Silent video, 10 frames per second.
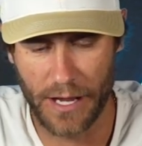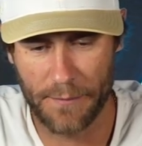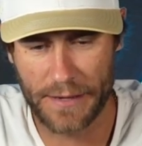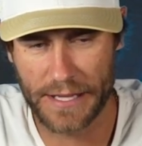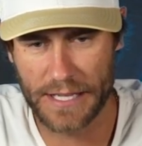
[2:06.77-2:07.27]
I'm
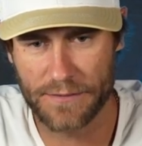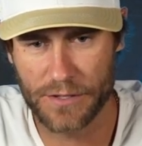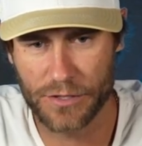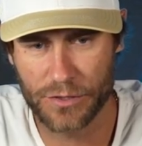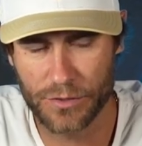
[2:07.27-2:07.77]
going to give
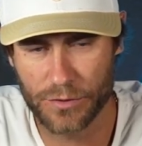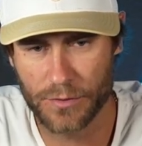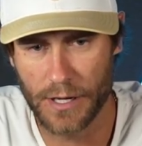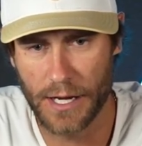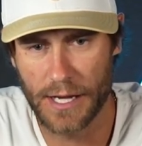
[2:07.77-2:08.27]
you
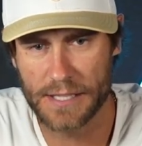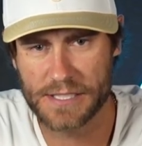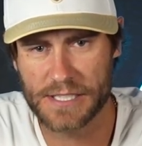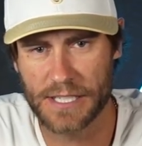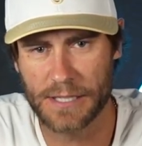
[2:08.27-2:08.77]

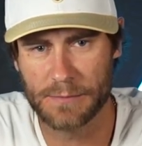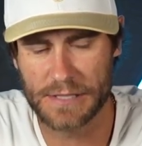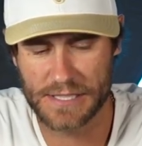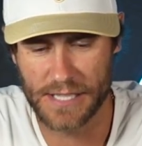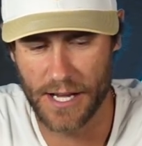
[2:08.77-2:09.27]
some
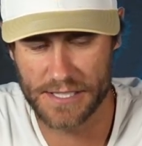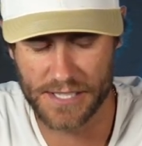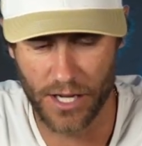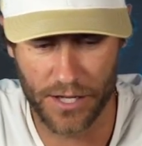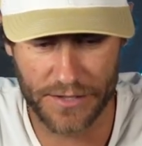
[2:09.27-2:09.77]
sauce
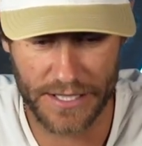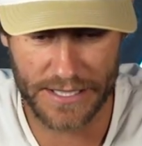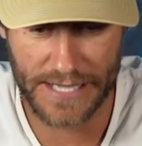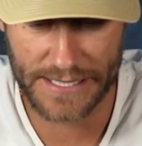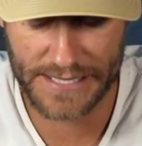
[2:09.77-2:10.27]
on the
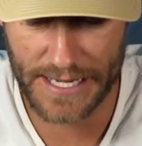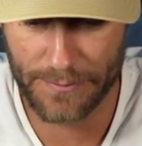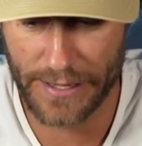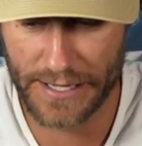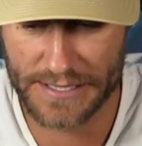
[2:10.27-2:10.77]
text
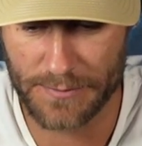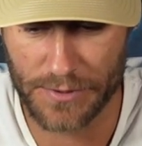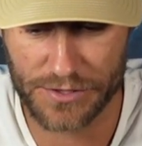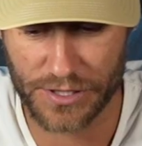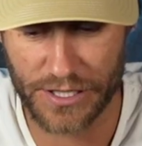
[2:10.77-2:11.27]
campaigns. I'm
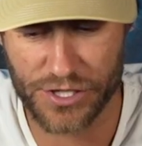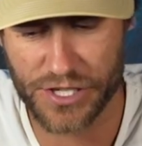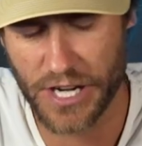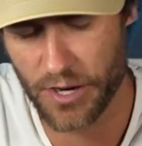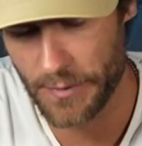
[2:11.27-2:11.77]
also going to
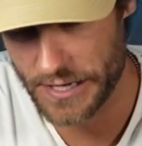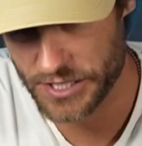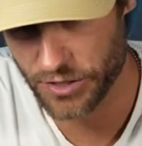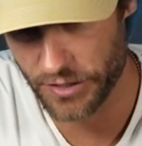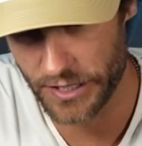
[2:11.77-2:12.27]
share my
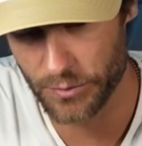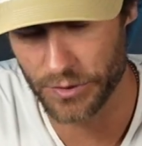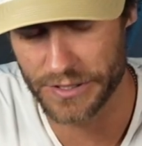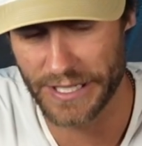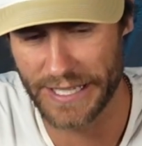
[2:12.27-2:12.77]
screen and we'll
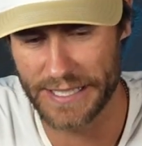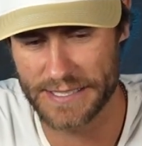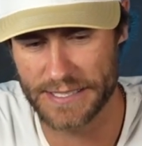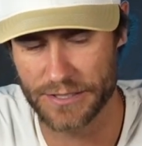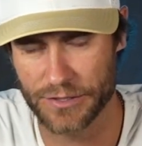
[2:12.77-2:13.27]
dig
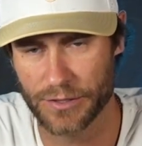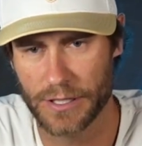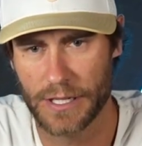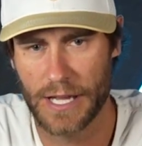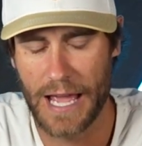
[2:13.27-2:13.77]
into
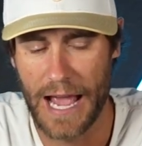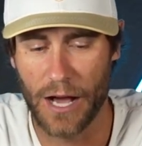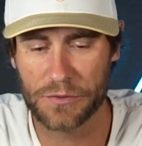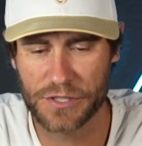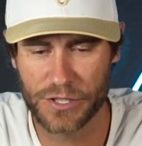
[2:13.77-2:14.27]

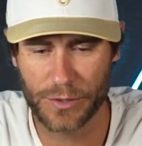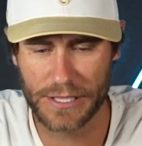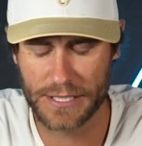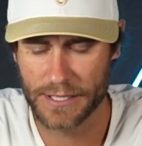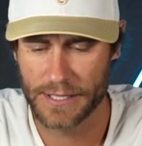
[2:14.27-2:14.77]
how to do it.